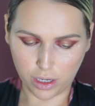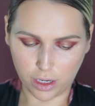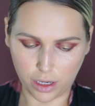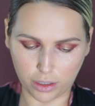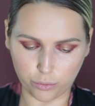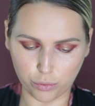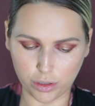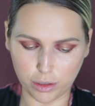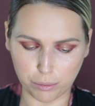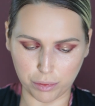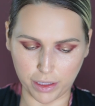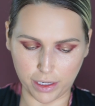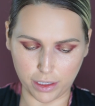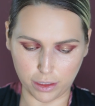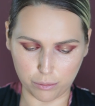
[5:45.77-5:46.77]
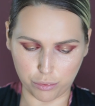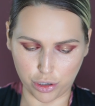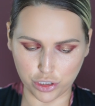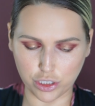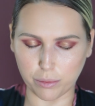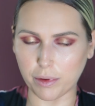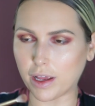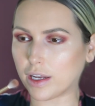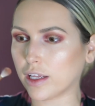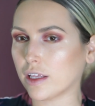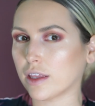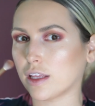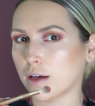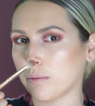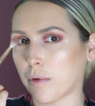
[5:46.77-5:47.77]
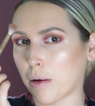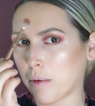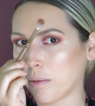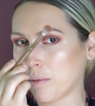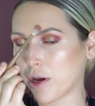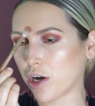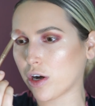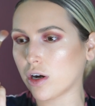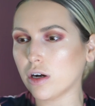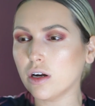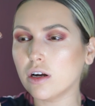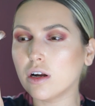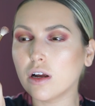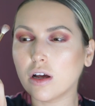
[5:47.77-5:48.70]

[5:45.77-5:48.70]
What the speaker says: And with the blending brush, I'm adding the Mama Bear